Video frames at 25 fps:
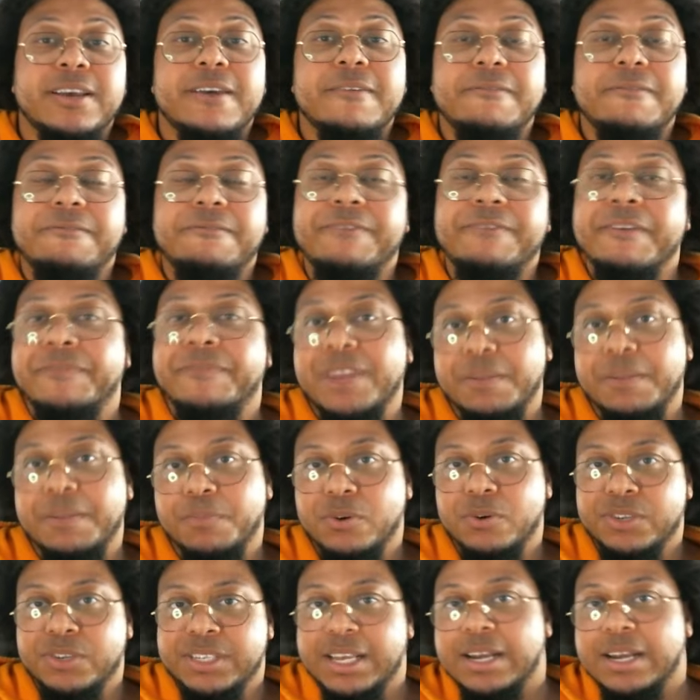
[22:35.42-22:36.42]

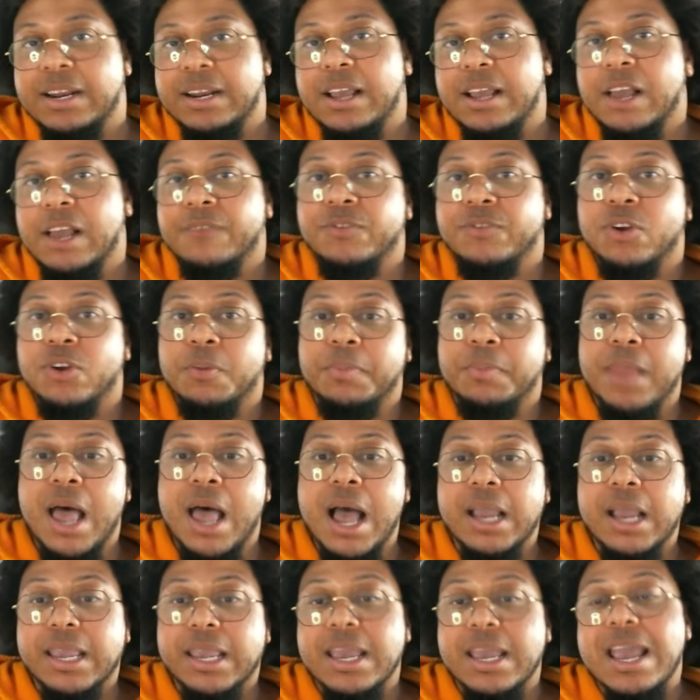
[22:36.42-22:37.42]
50% of your
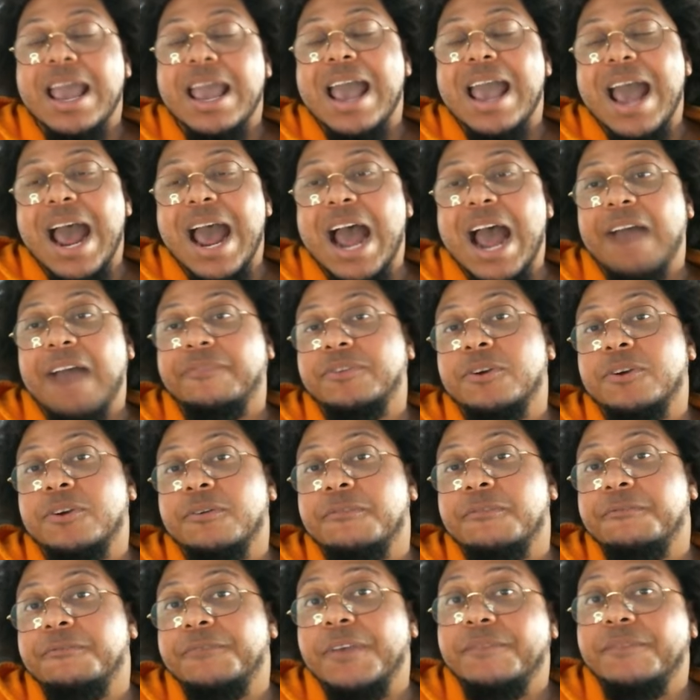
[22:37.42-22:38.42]
block. After
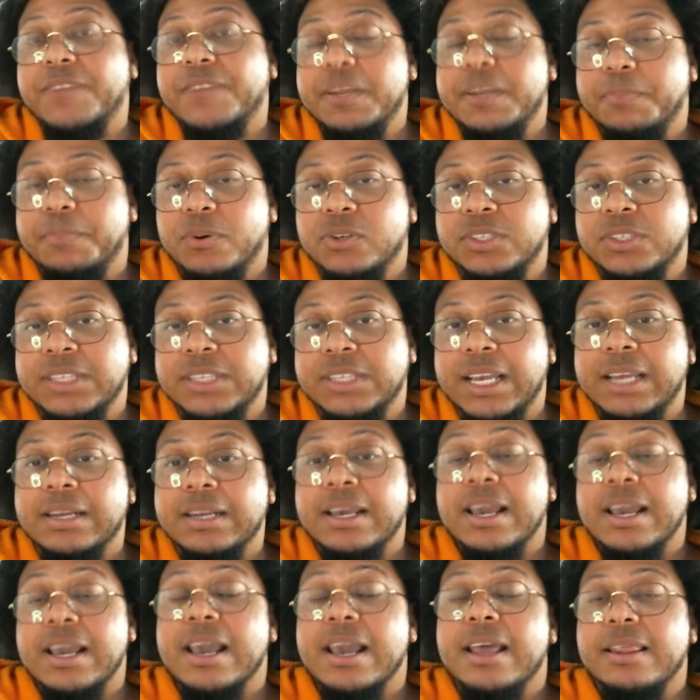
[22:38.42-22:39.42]
50%,
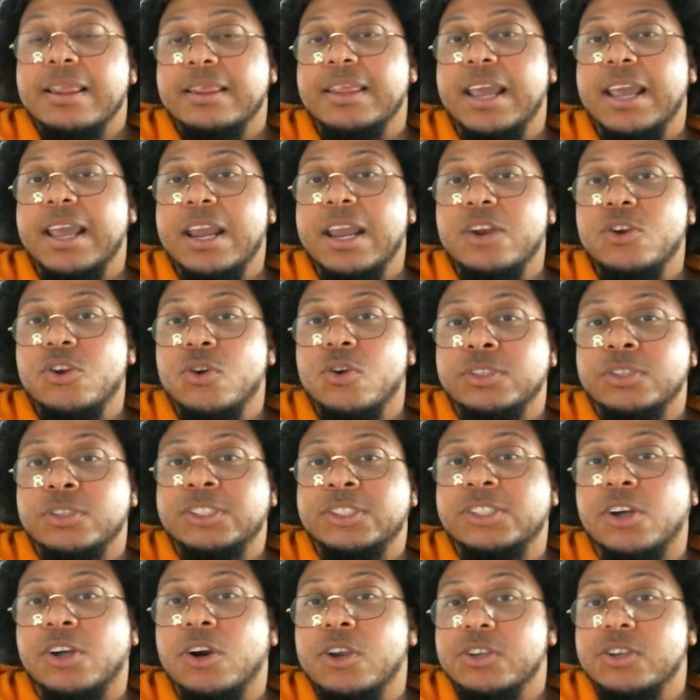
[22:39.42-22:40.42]
then you'll
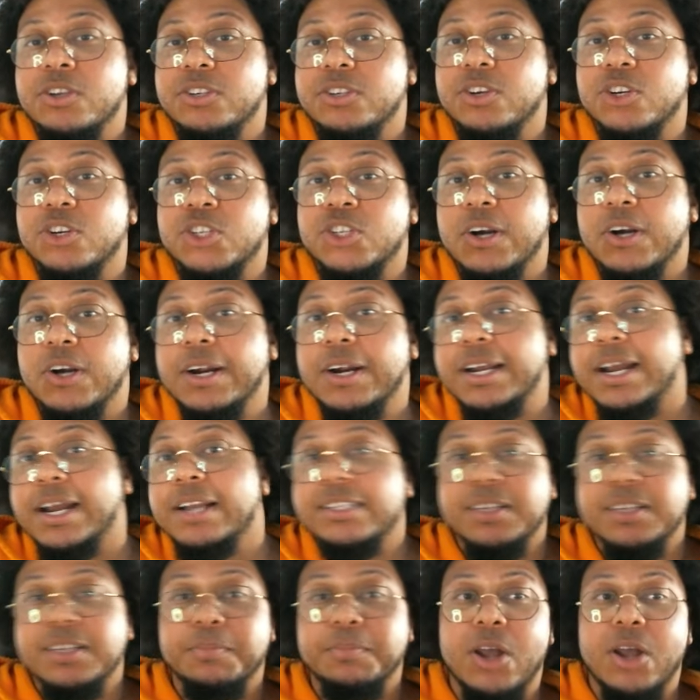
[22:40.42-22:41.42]
start using your Sharingan
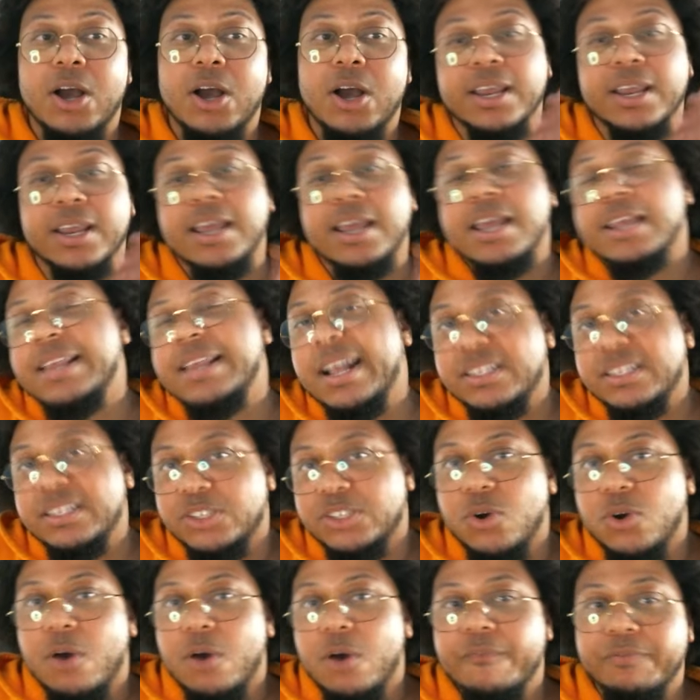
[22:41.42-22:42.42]
to block. That's
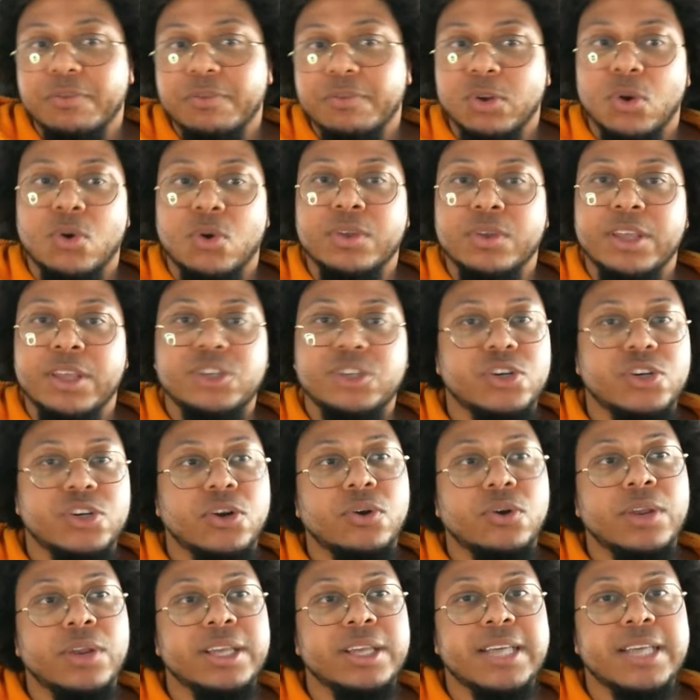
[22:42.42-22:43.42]
to go off the lore that you can
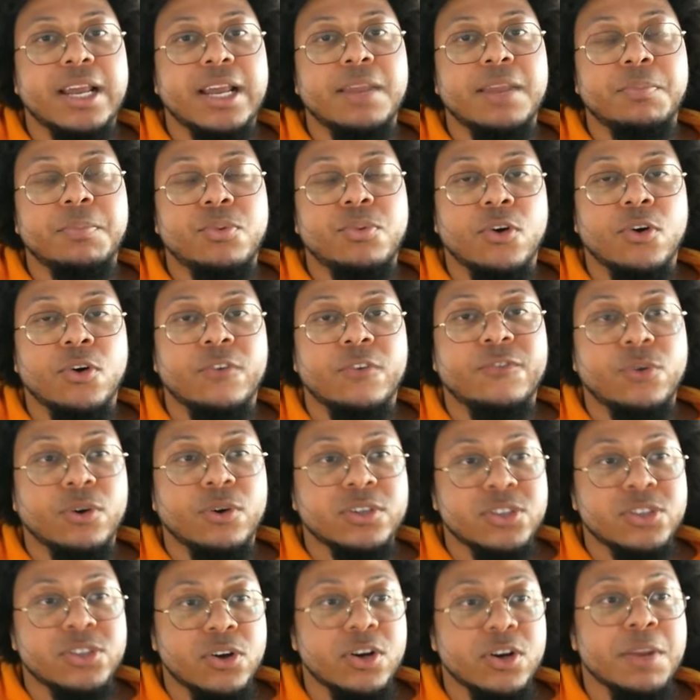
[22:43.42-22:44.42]
only teleport for a
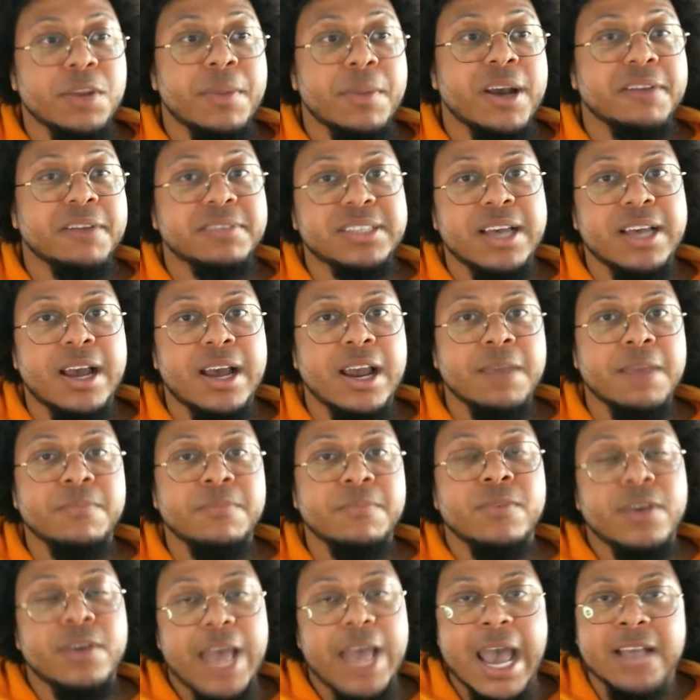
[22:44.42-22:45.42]
certain amount of time,
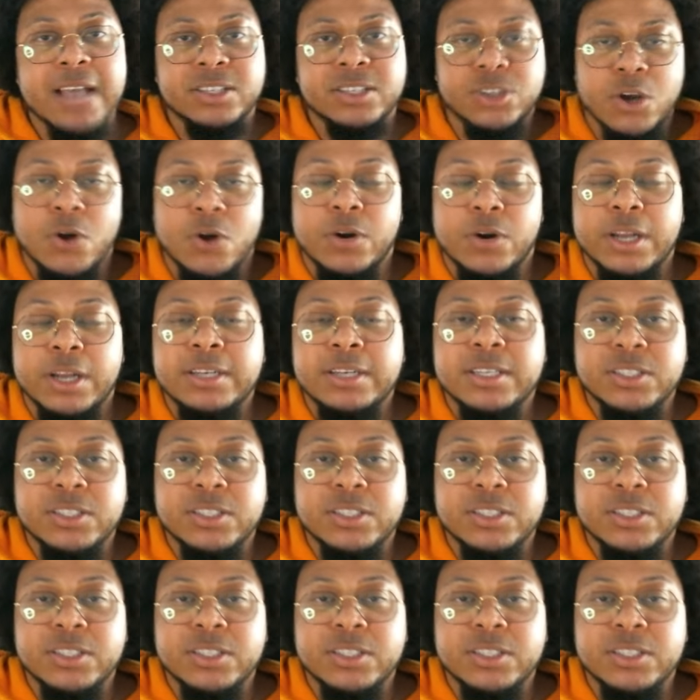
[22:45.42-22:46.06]
as Conan